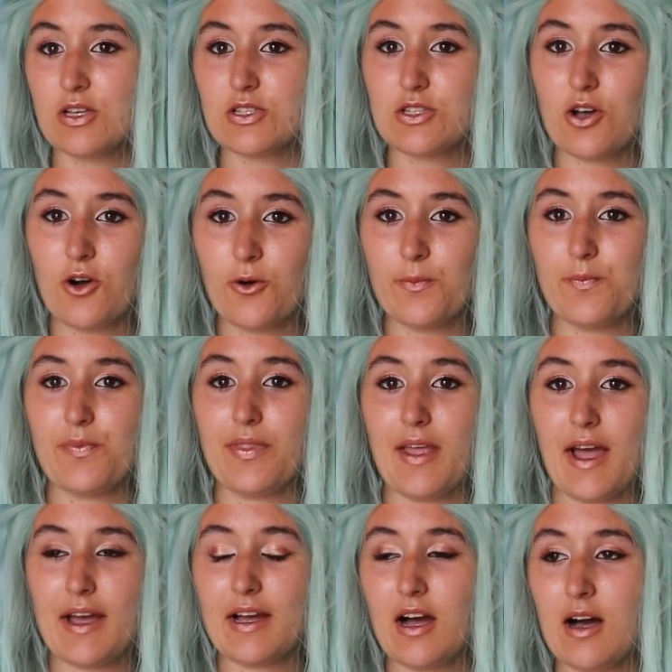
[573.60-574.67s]
So
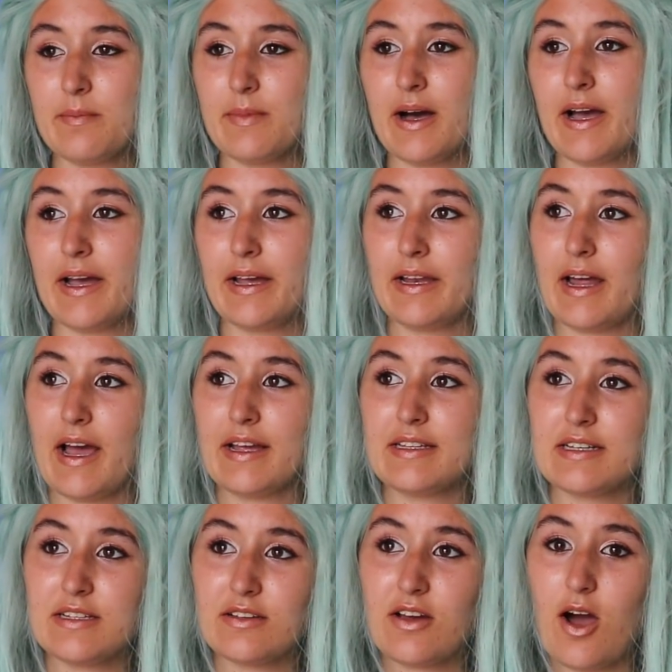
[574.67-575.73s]
I got mine. I
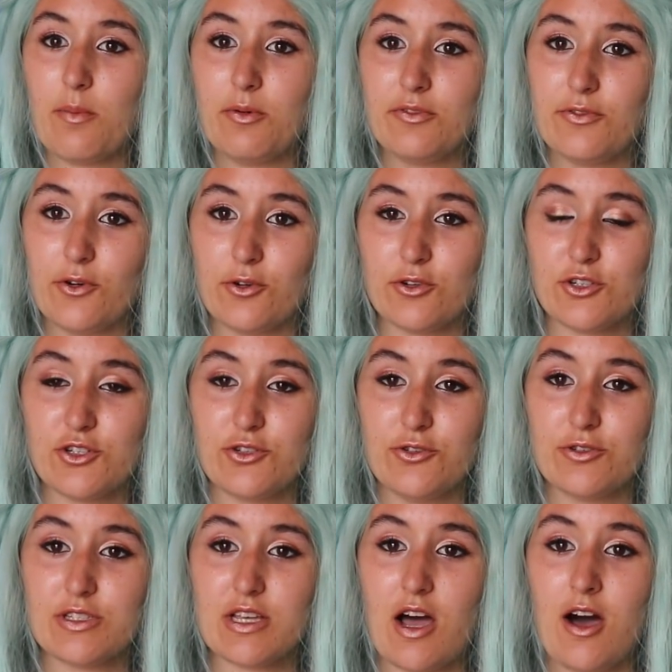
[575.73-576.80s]
did a couple photo
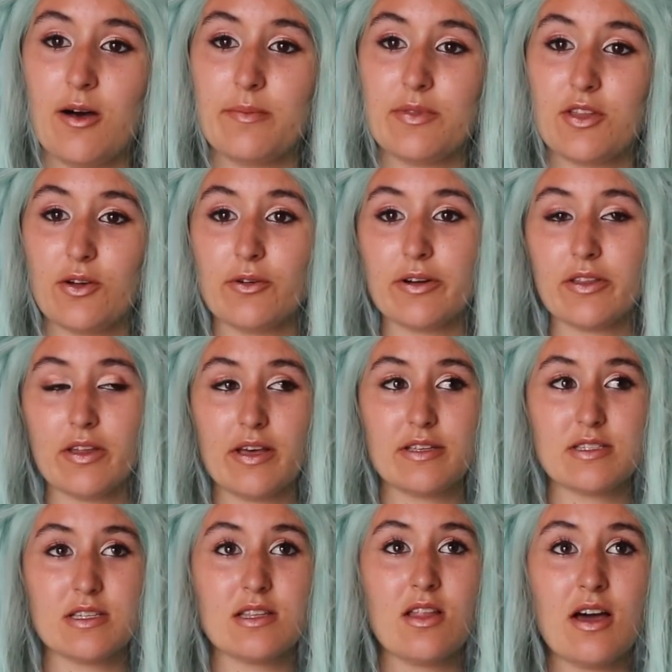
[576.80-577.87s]
shoots.
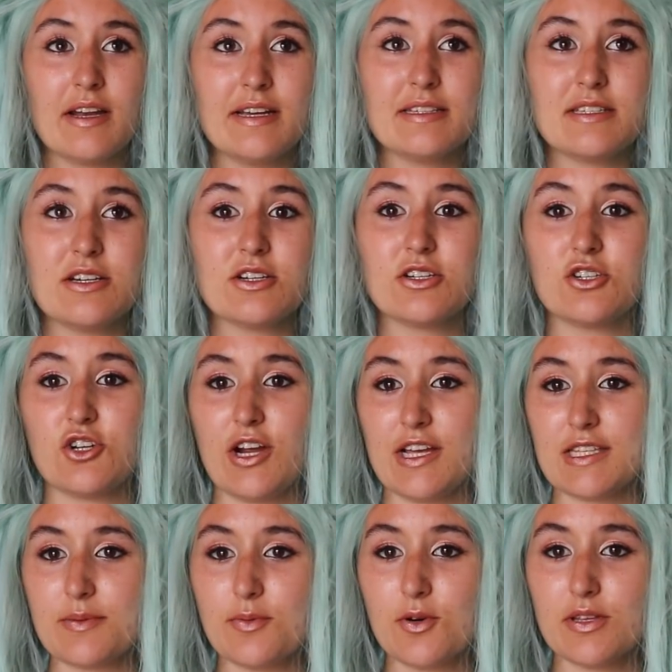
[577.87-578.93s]
It's a lot easier to
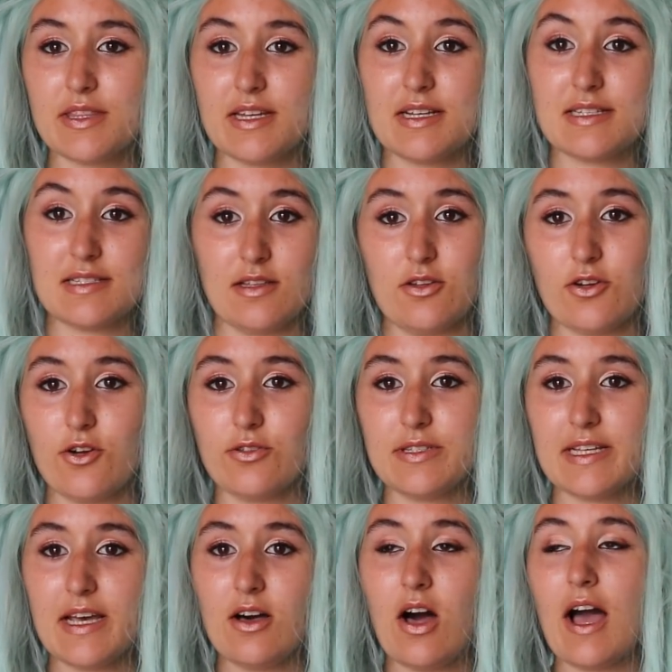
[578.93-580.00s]
transport than a silicone
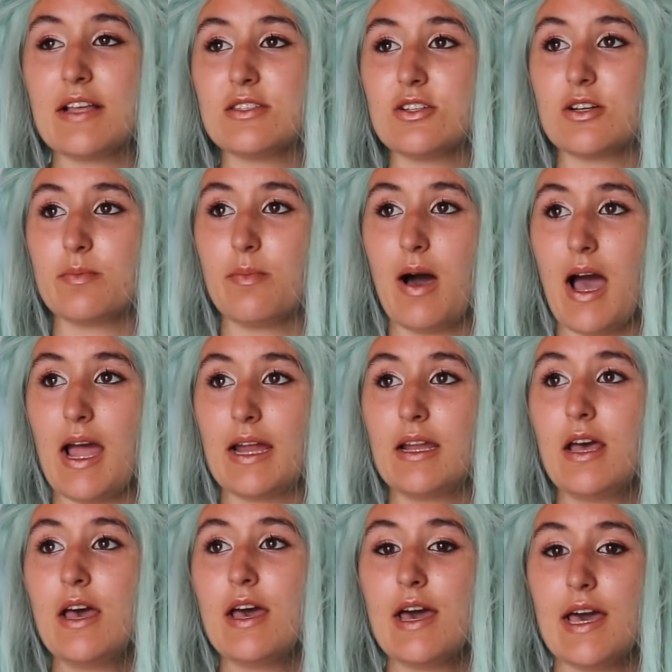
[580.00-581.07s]
tail. I took mine
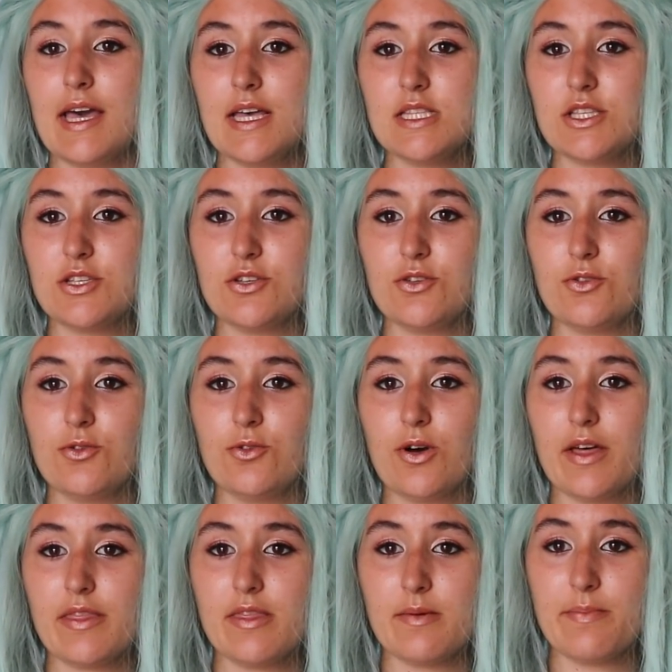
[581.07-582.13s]

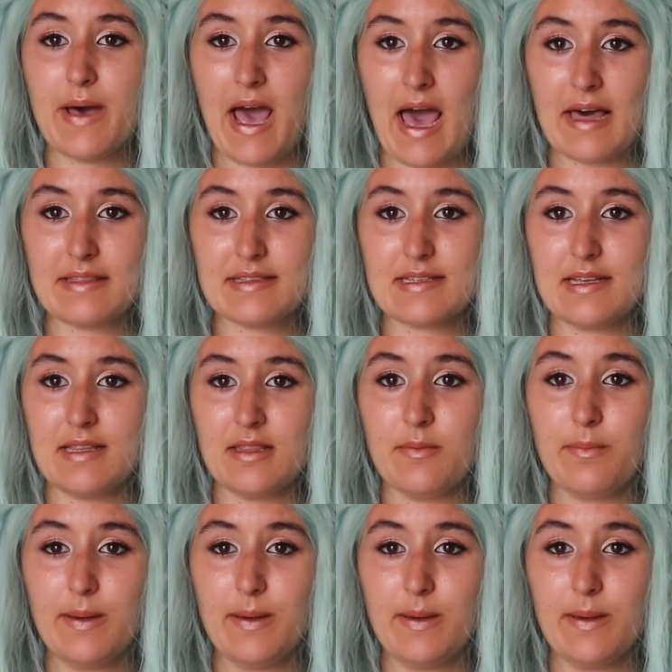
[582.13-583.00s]
into the baths and the